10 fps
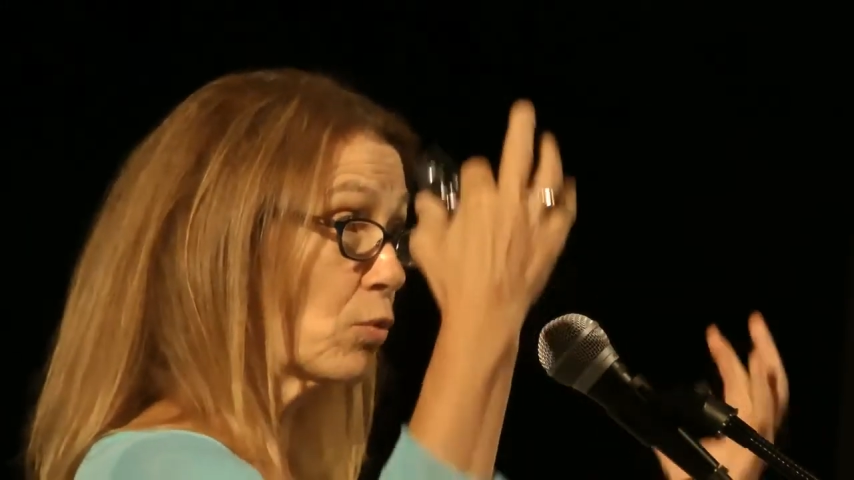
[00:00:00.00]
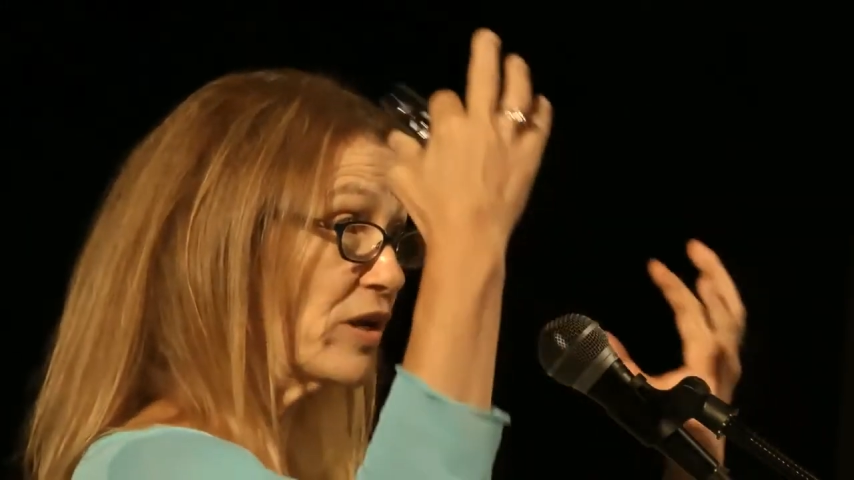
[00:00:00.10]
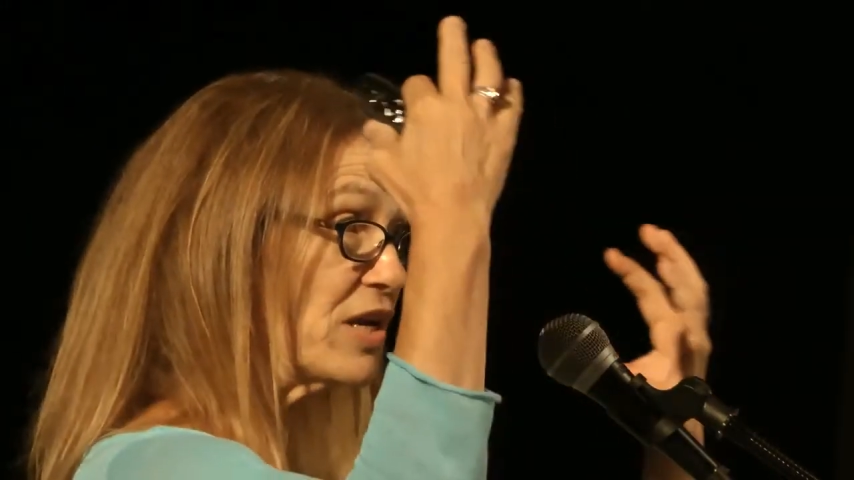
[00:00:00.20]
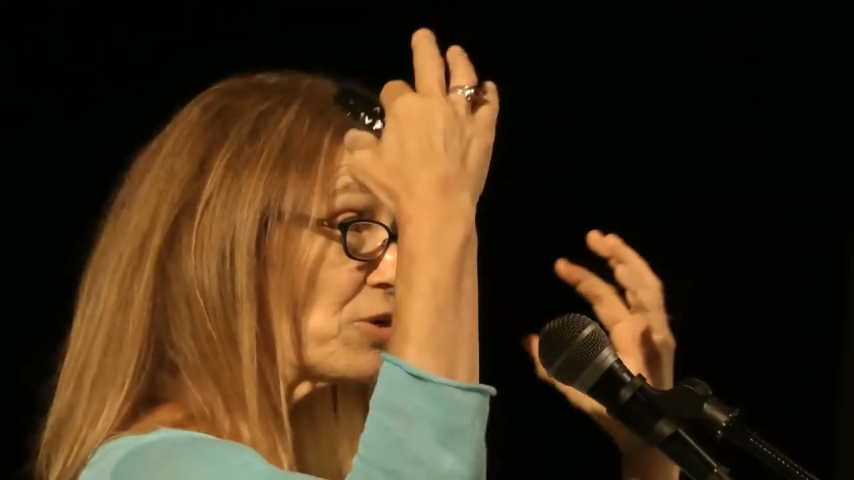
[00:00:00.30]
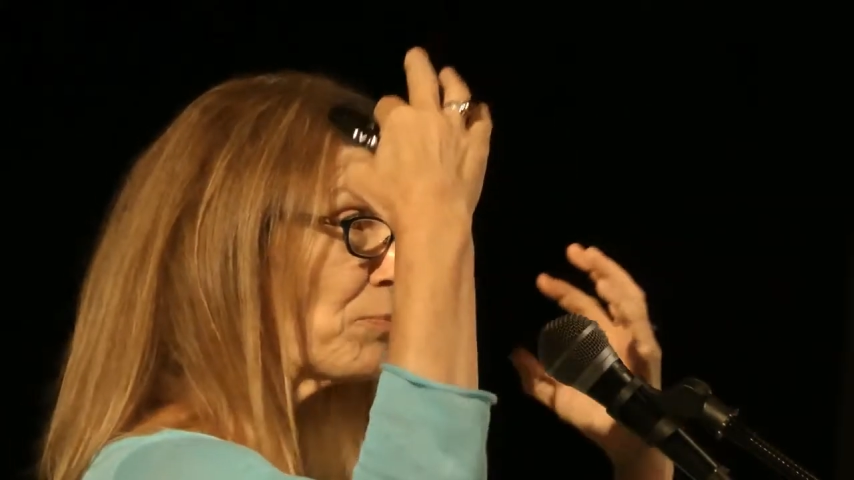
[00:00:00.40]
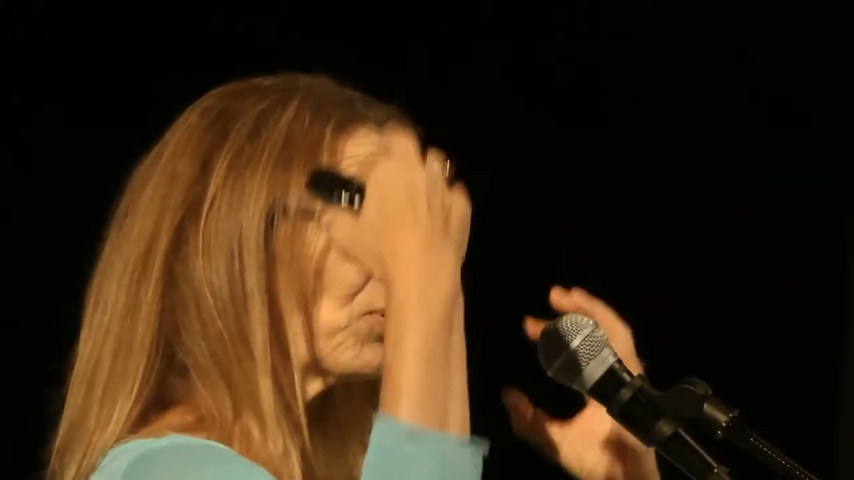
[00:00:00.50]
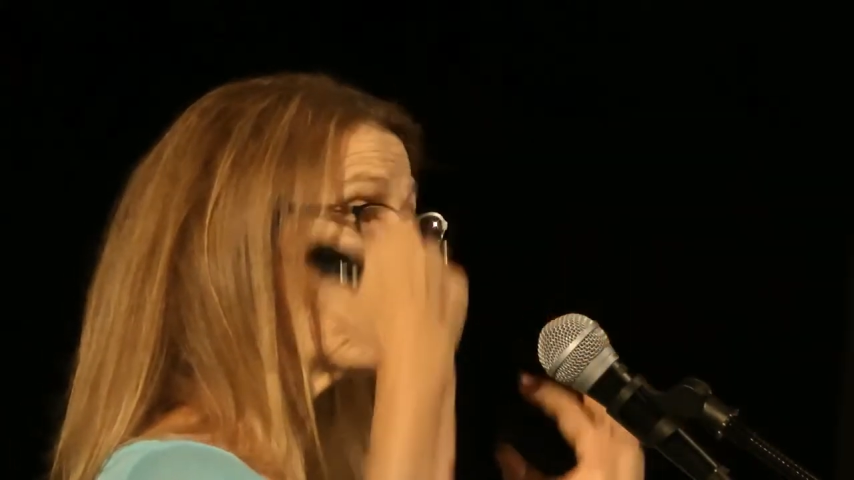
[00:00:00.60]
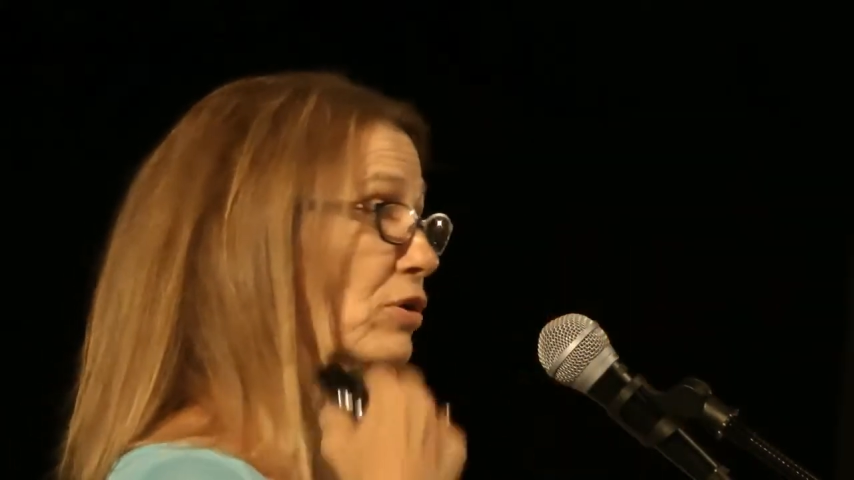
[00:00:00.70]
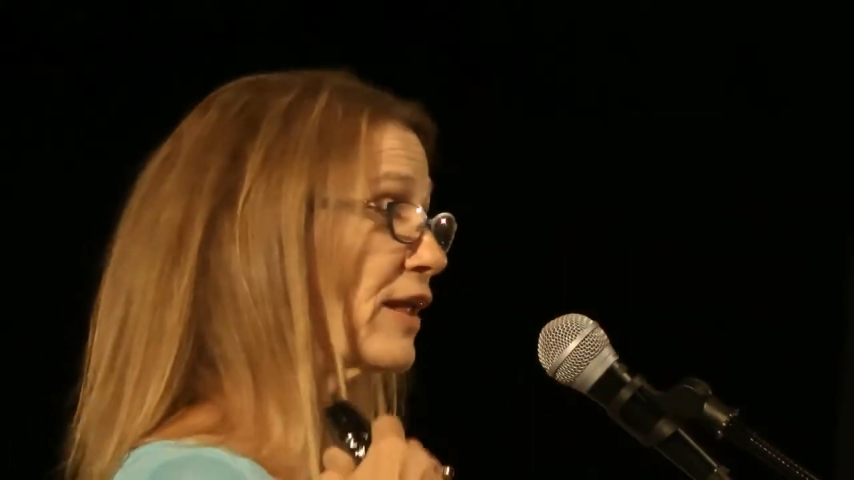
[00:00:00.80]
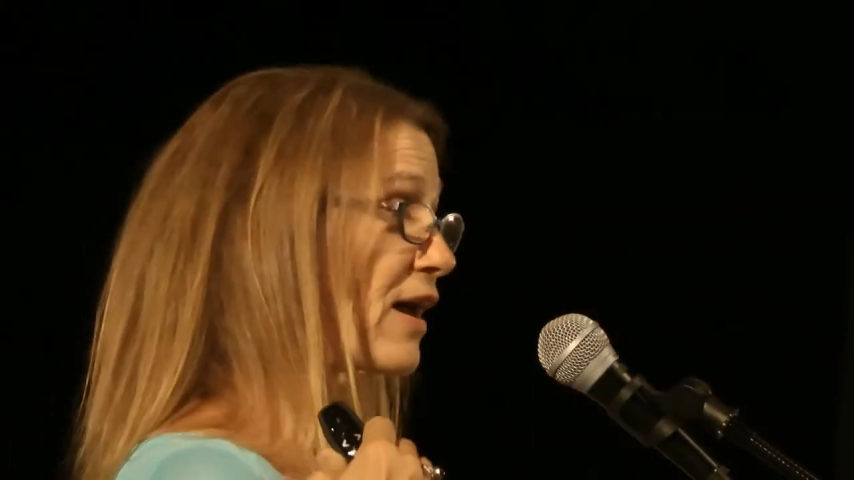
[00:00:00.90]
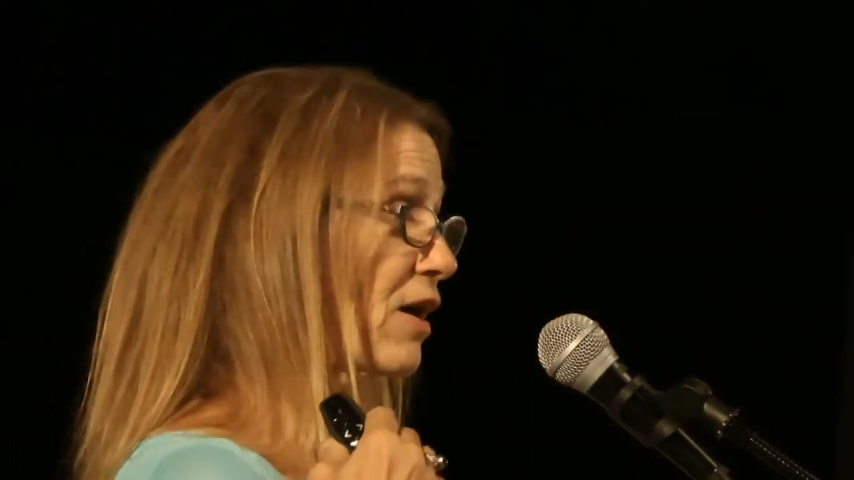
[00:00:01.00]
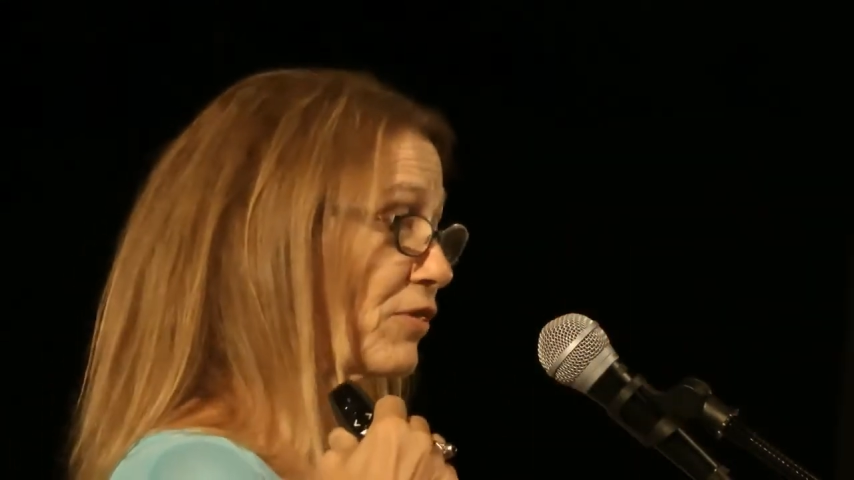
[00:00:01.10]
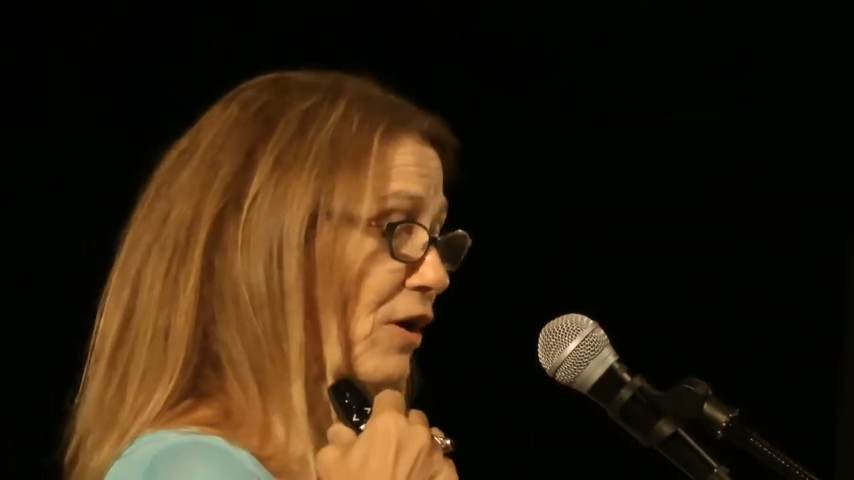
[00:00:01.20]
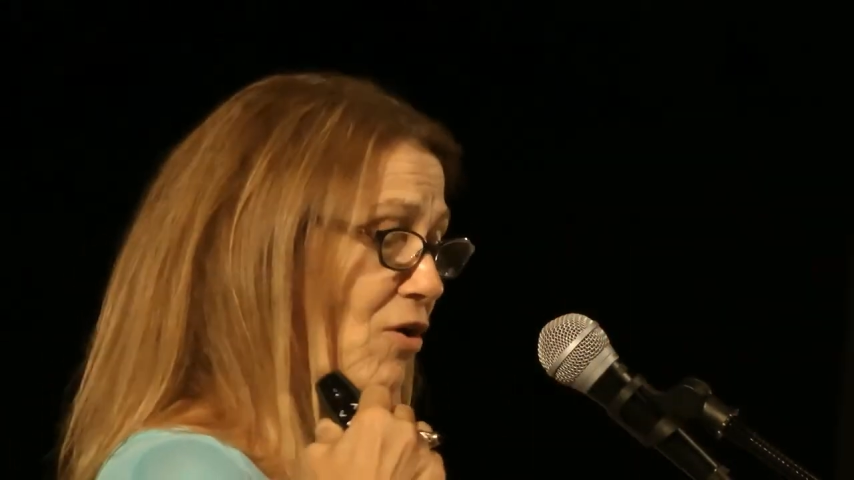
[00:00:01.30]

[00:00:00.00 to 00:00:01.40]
We need to pull down the